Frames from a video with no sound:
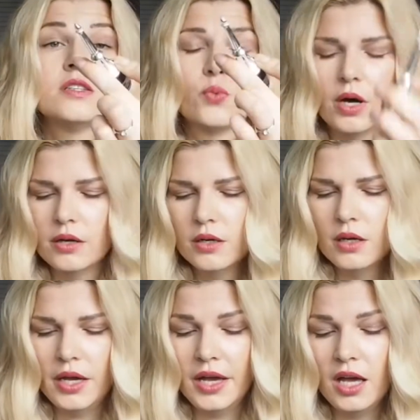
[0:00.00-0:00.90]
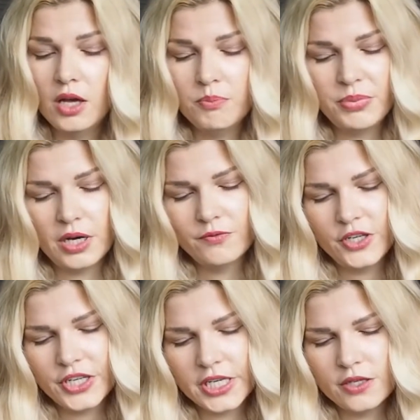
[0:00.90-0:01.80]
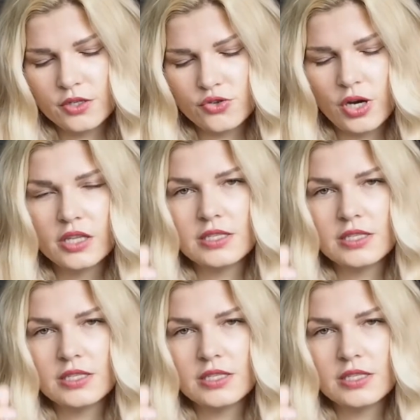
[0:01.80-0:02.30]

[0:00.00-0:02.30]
one, but I'm very keen to try